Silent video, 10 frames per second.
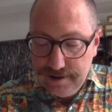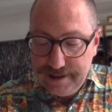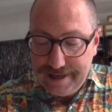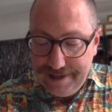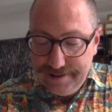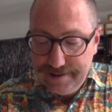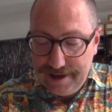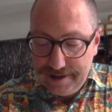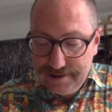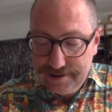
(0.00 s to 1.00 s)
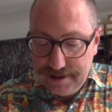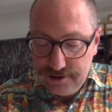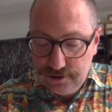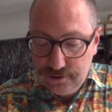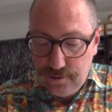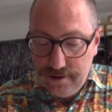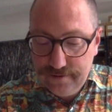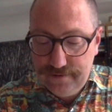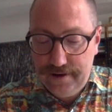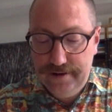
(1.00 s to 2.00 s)
negated existential
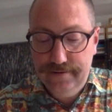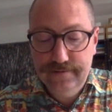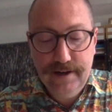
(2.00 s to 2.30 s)
quantifier,